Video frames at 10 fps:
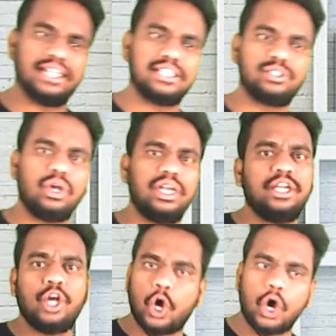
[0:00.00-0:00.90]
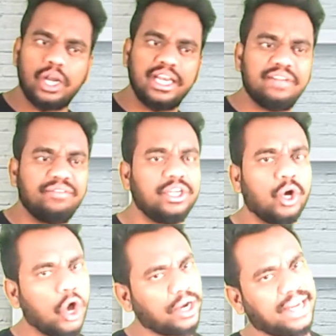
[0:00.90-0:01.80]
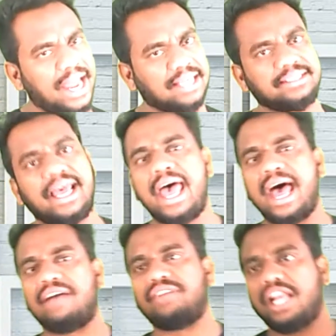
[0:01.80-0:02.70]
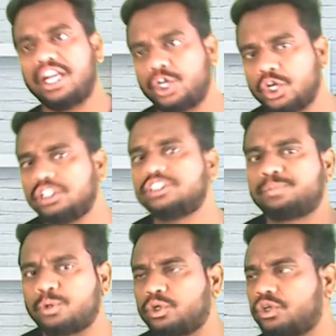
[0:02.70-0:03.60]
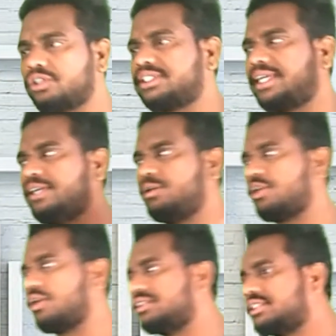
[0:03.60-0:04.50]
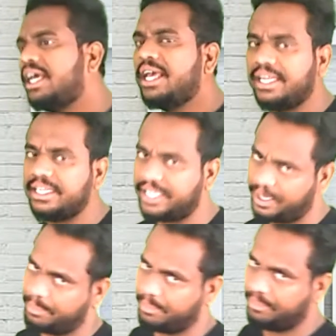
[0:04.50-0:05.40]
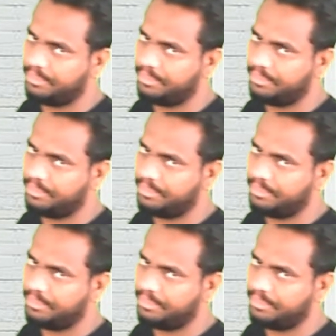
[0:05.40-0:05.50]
either solid or liquid or gas, have electrons, protons and neutrons in them.